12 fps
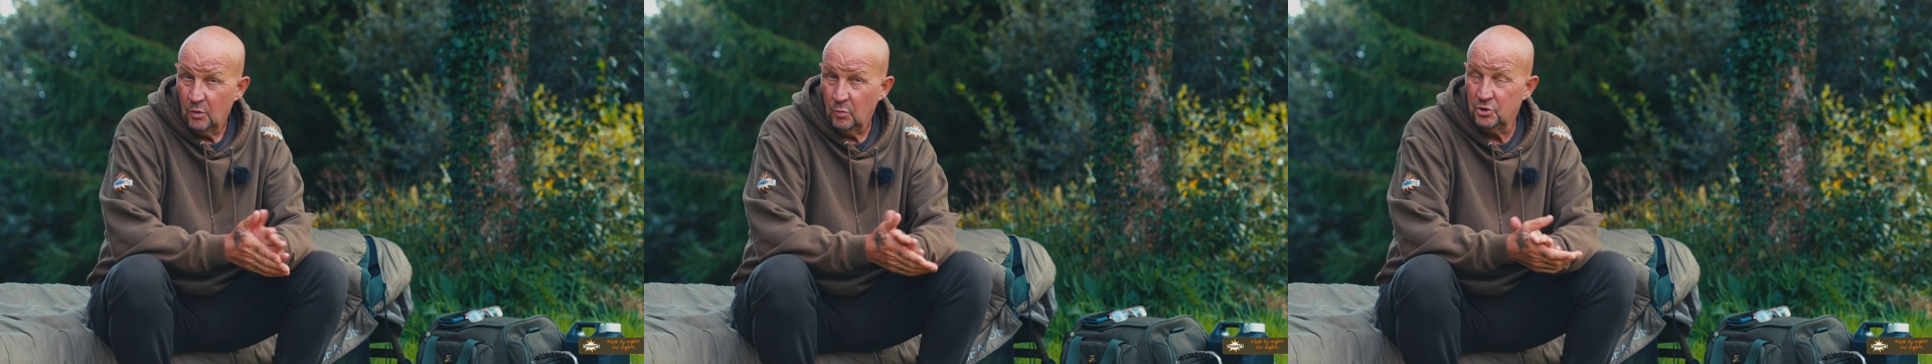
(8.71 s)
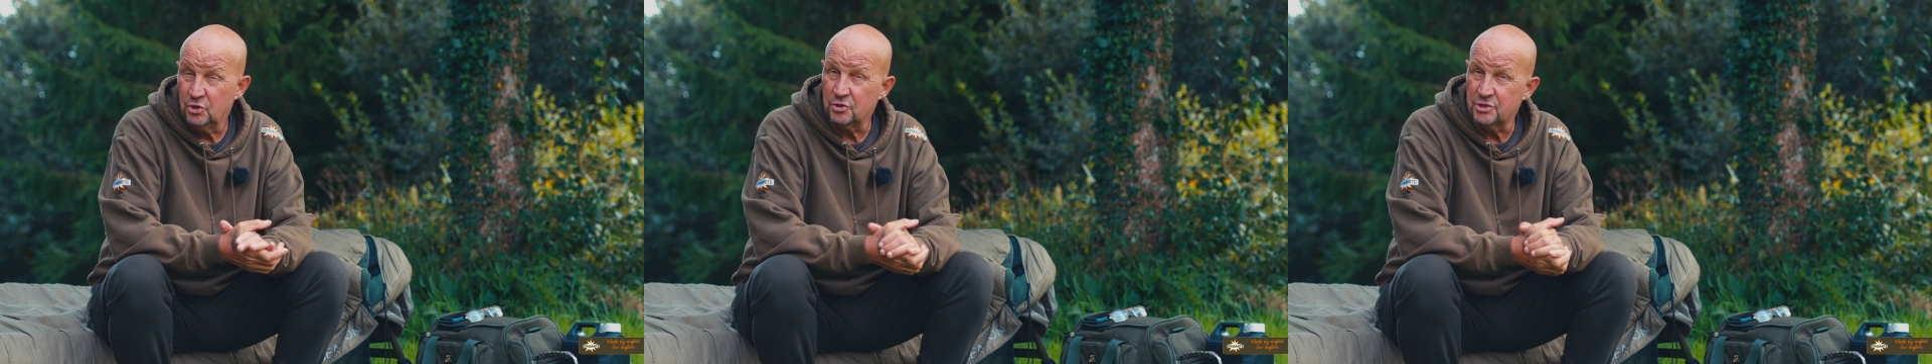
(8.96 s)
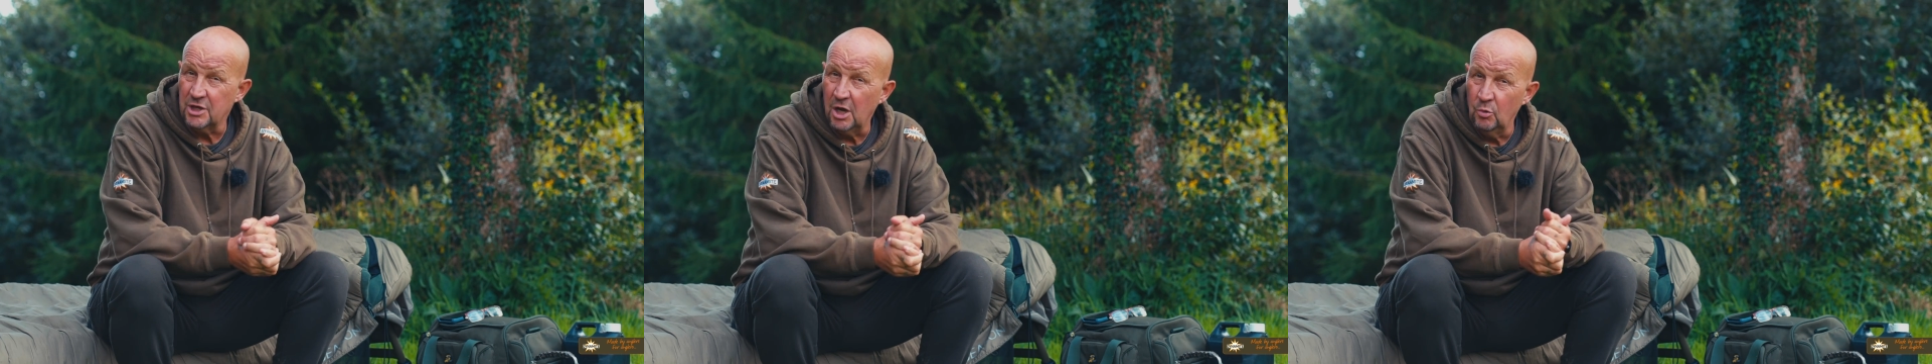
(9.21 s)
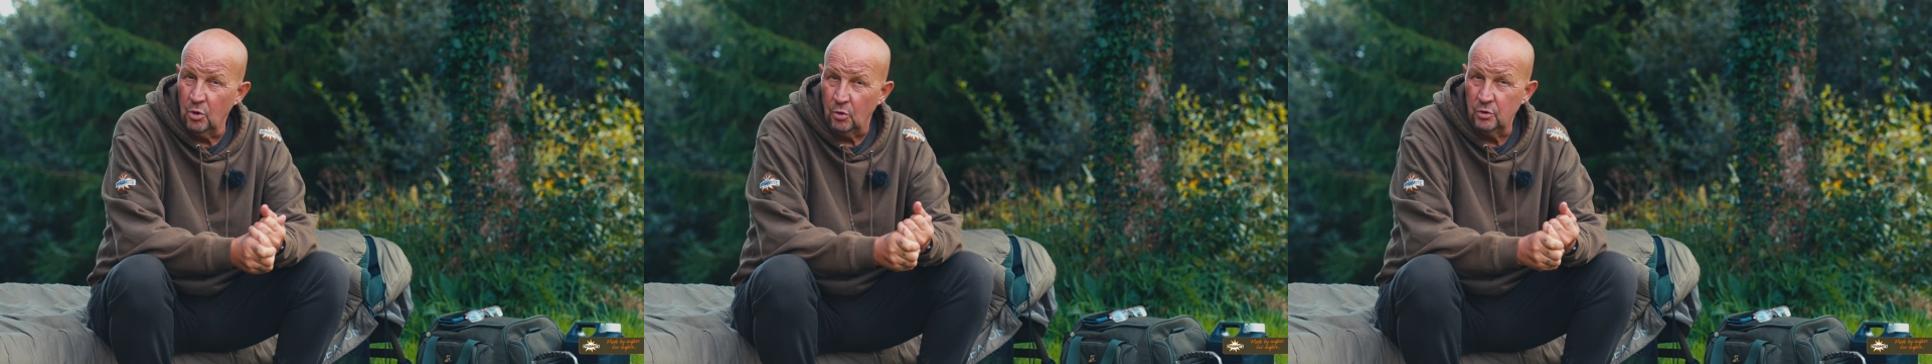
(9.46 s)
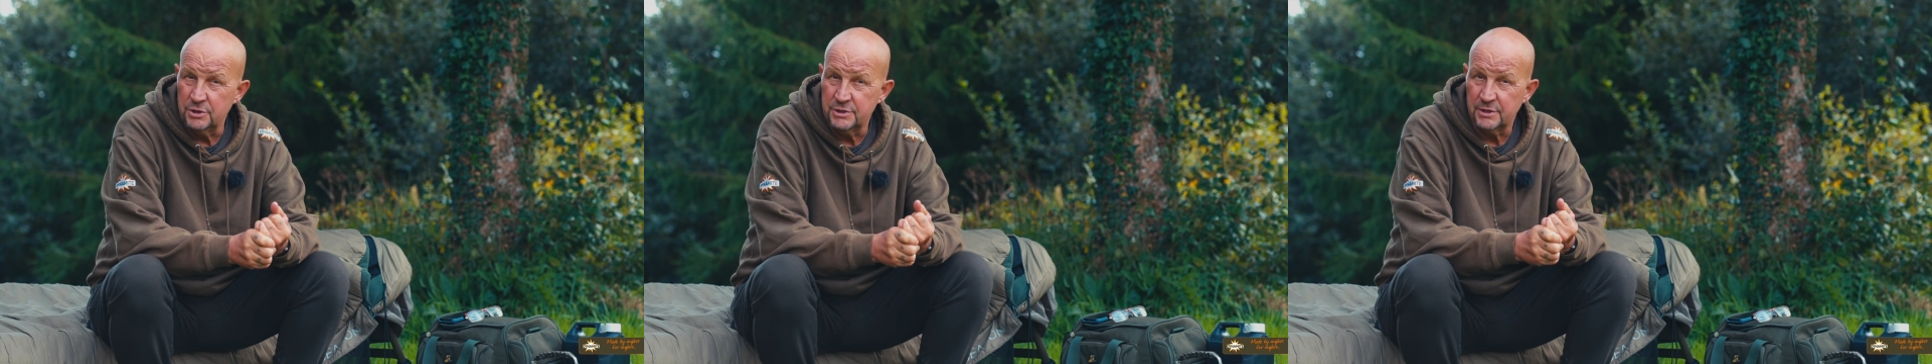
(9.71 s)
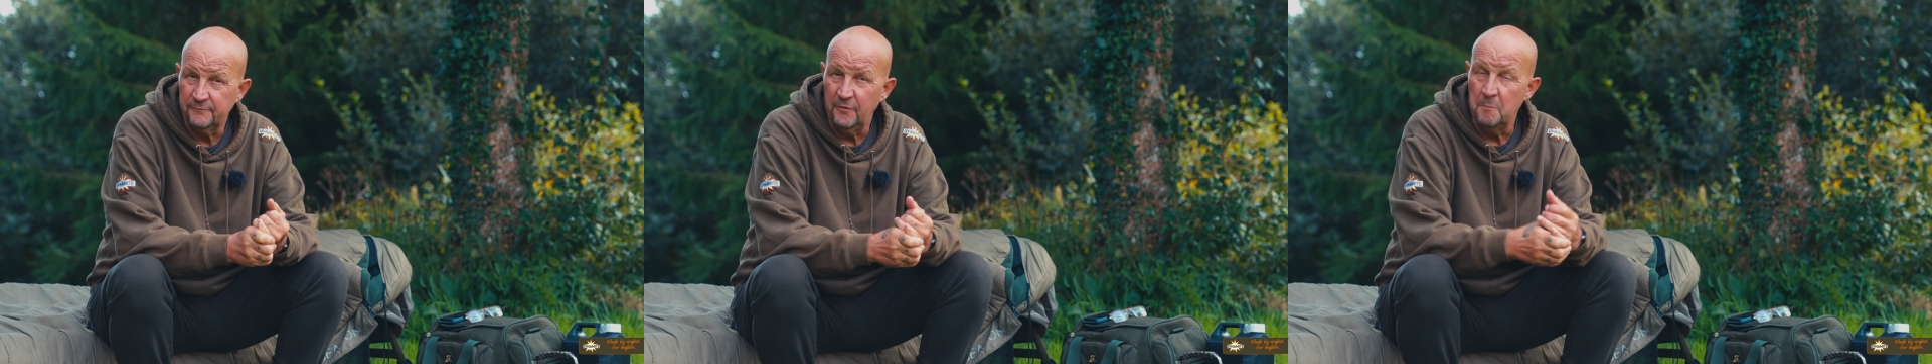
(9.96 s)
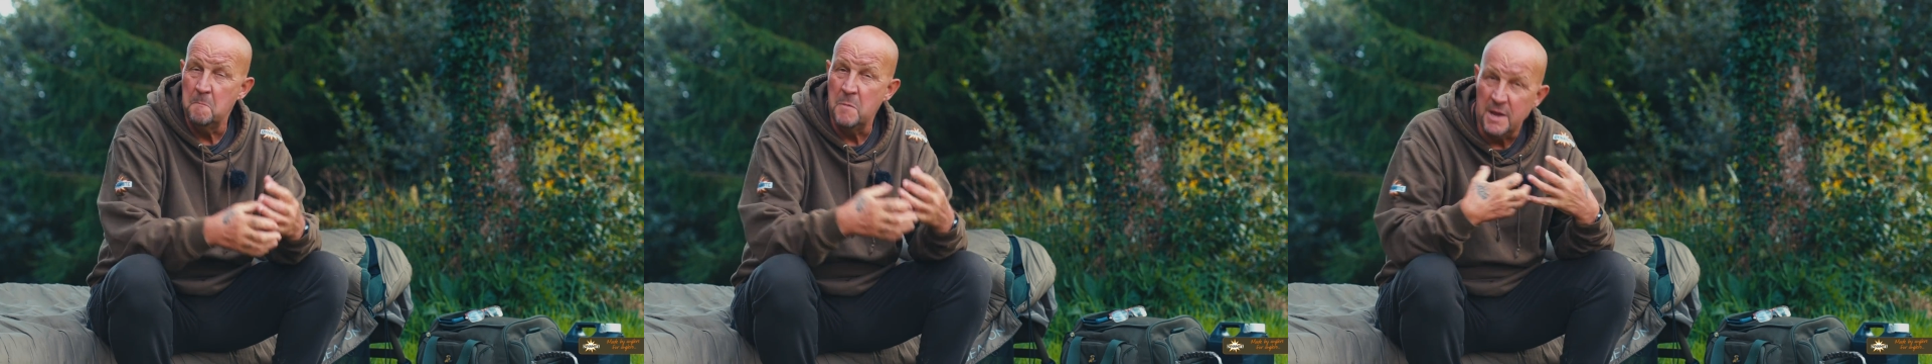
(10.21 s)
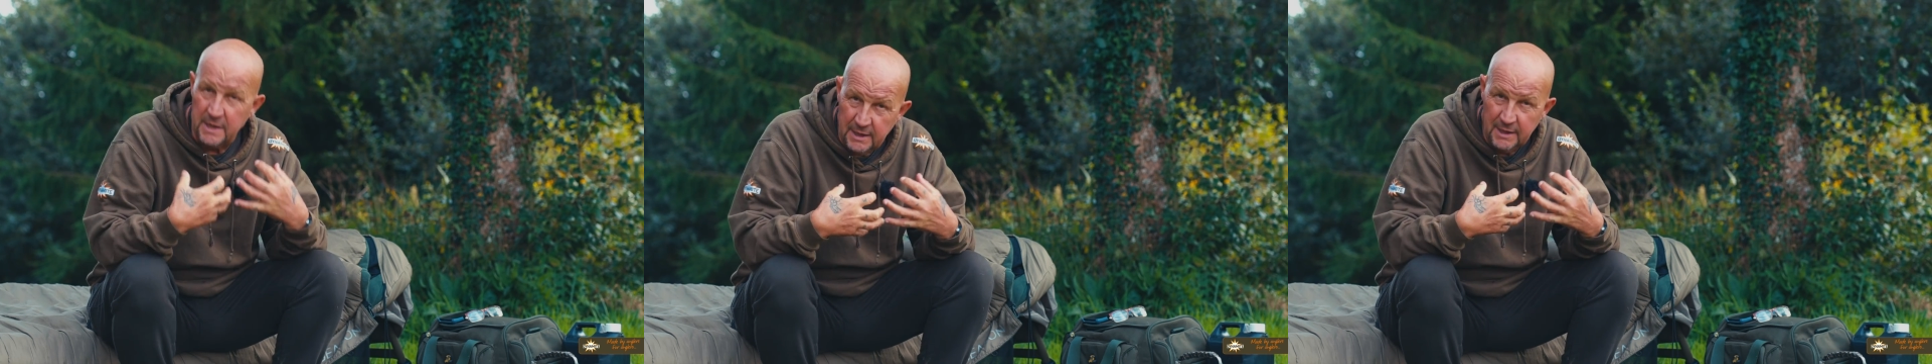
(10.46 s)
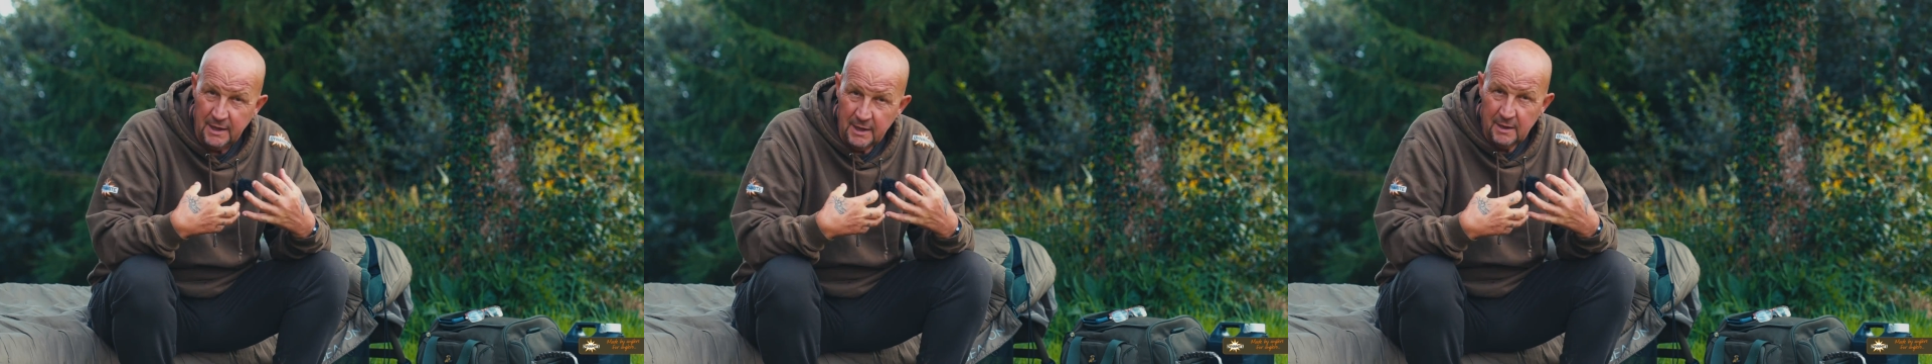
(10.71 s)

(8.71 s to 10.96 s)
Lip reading: We took so long because for me